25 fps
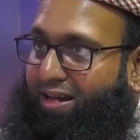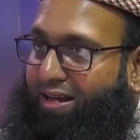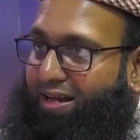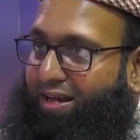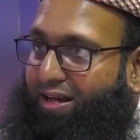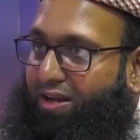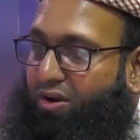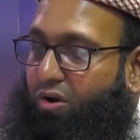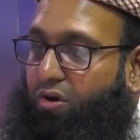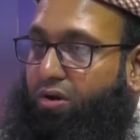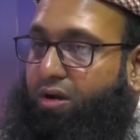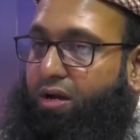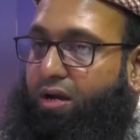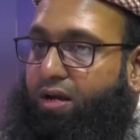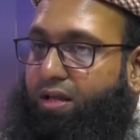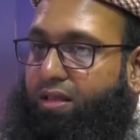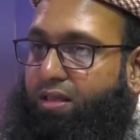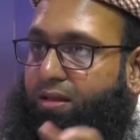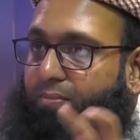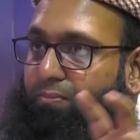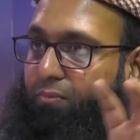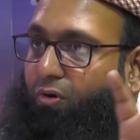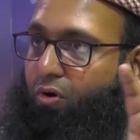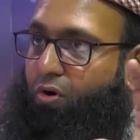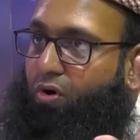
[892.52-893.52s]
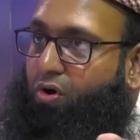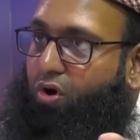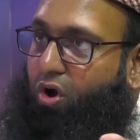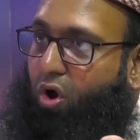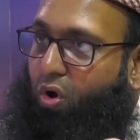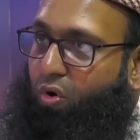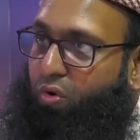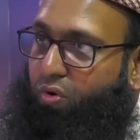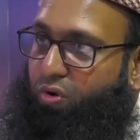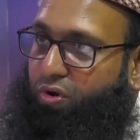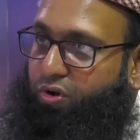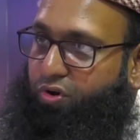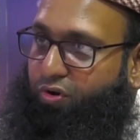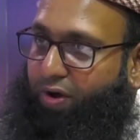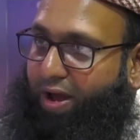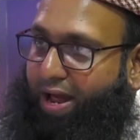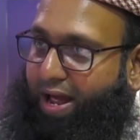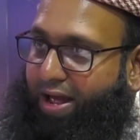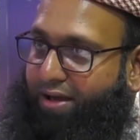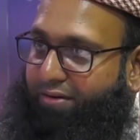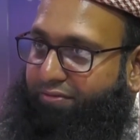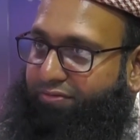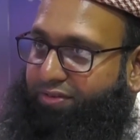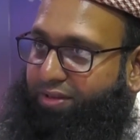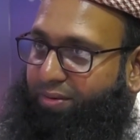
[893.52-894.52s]
Look, the more gold you
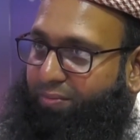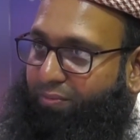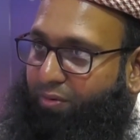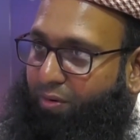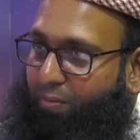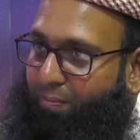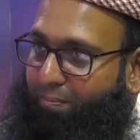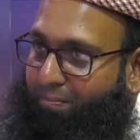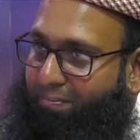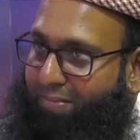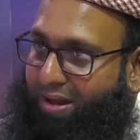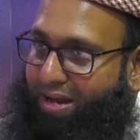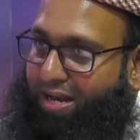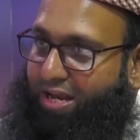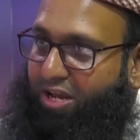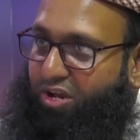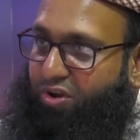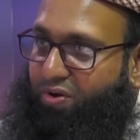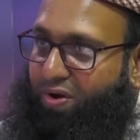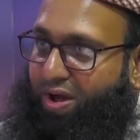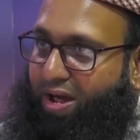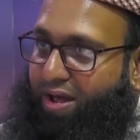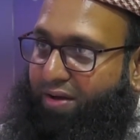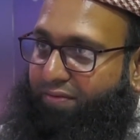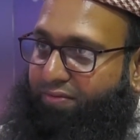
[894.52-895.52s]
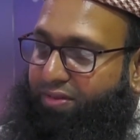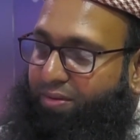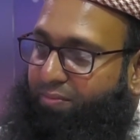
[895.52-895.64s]
have, the more money you have,